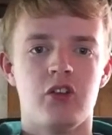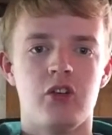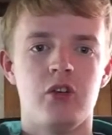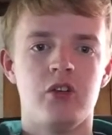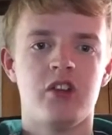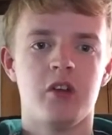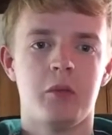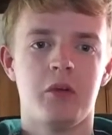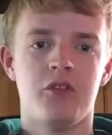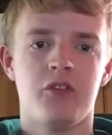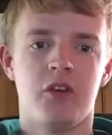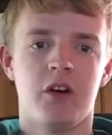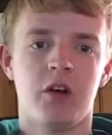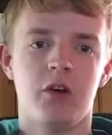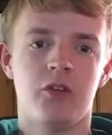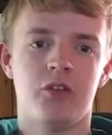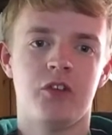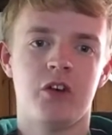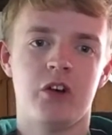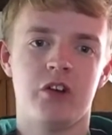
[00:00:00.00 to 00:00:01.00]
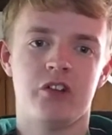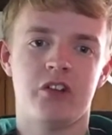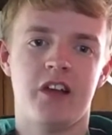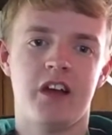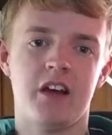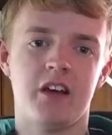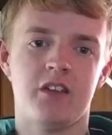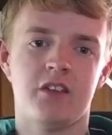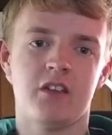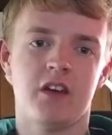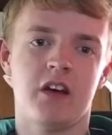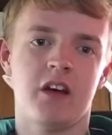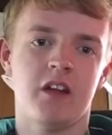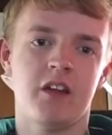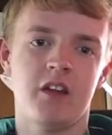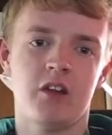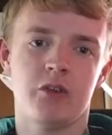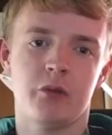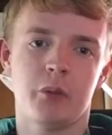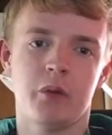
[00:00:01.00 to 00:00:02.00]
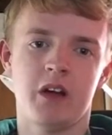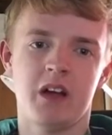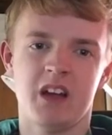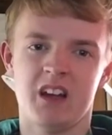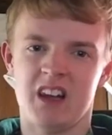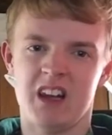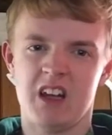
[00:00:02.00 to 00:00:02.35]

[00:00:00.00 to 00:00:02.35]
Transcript: 2 semi-final first legs this week.